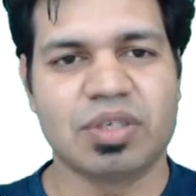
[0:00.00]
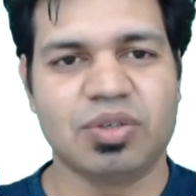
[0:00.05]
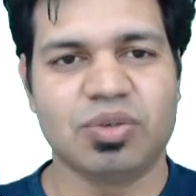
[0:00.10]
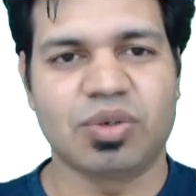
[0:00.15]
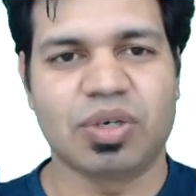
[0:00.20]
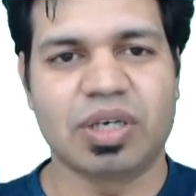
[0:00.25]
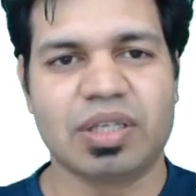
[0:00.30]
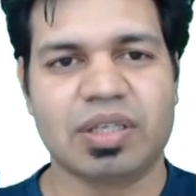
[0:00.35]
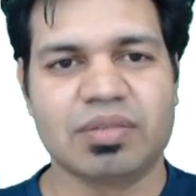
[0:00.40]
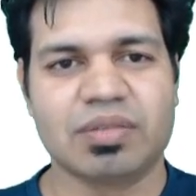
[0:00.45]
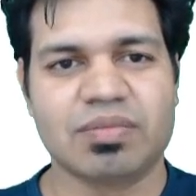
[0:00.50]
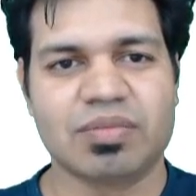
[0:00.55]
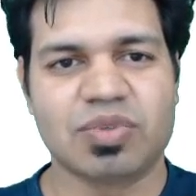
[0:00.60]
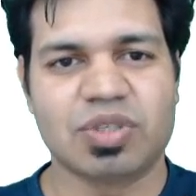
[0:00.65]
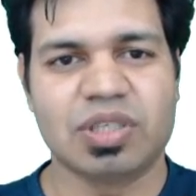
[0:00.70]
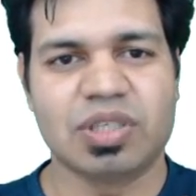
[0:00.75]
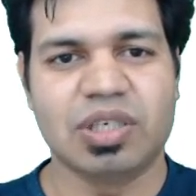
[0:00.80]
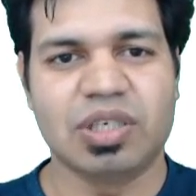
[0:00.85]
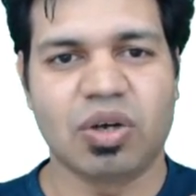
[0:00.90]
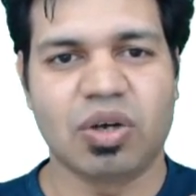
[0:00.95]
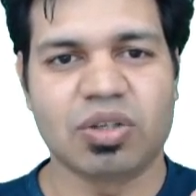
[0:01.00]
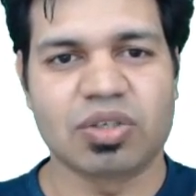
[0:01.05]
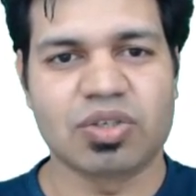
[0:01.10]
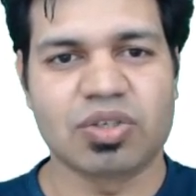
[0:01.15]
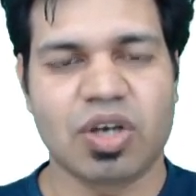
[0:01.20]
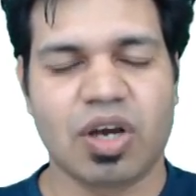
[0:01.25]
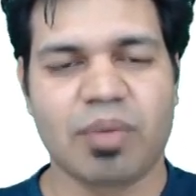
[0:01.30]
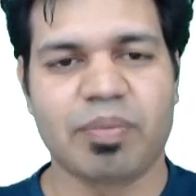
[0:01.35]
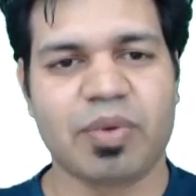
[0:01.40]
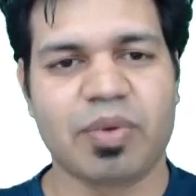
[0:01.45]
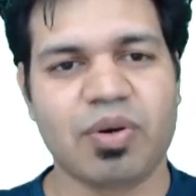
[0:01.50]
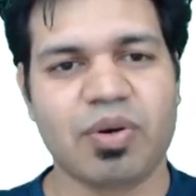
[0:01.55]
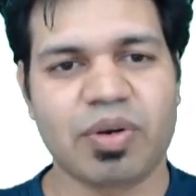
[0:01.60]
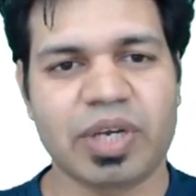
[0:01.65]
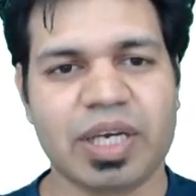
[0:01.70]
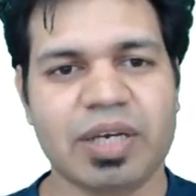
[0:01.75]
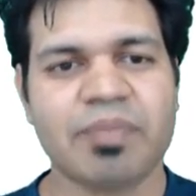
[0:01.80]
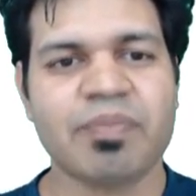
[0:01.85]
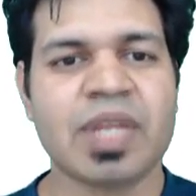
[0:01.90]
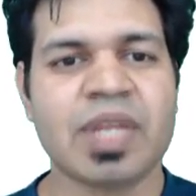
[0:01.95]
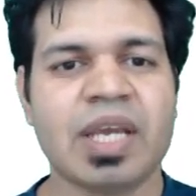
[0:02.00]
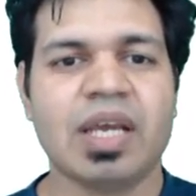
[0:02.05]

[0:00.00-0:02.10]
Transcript: you can see on the top okay